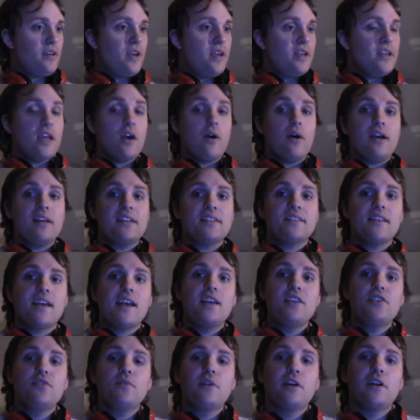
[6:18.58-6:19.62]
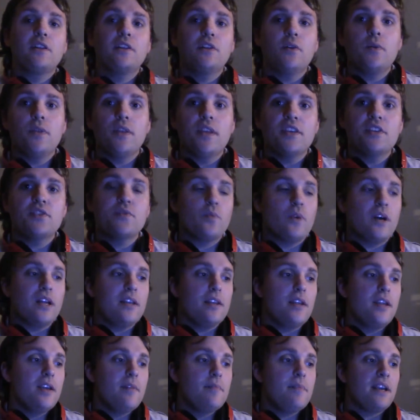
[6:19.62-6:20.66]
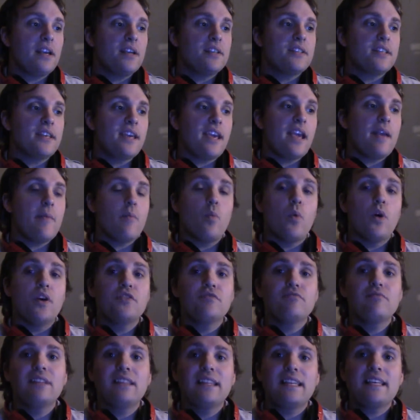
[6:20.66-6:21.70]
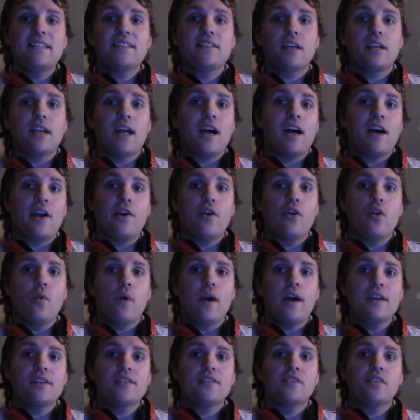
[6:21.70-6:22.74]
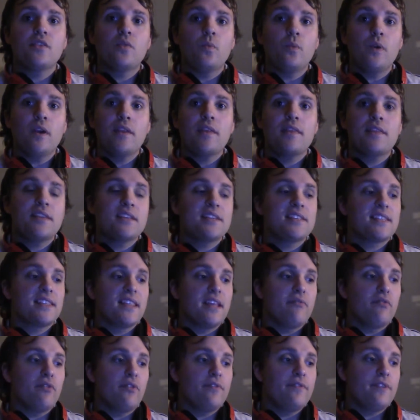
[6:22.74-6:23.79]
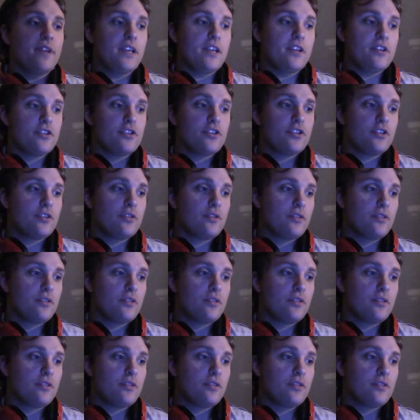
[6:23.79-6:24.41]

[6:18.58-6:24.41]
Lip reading: Now, I decided to include this one because the game was released on iOS with this level finished.